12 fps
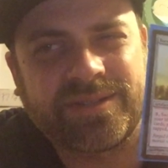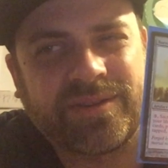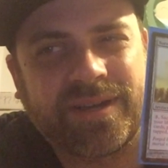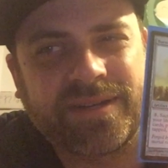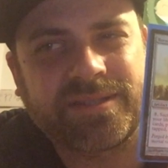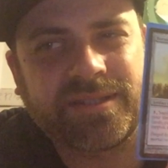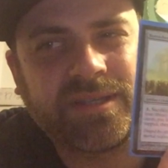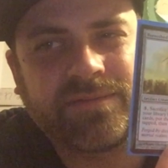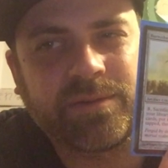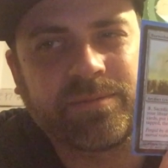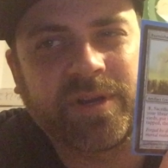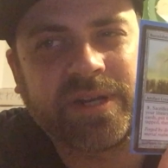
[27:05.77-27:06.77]
So honestly,
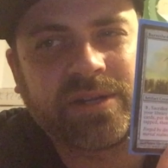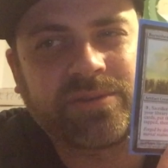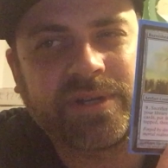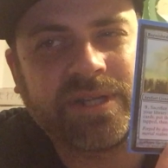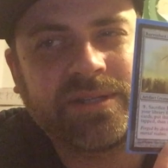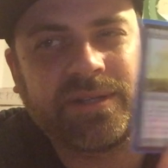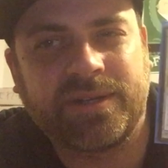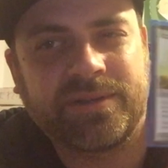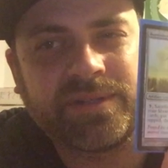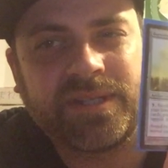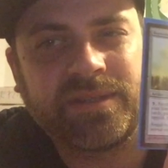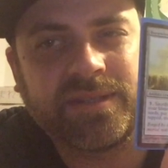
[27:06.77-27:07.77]
if you're running green, you
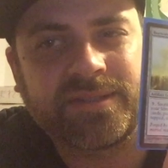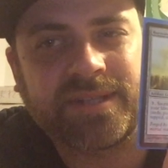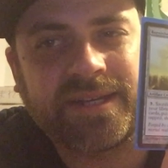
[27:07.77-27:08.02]
don't need this.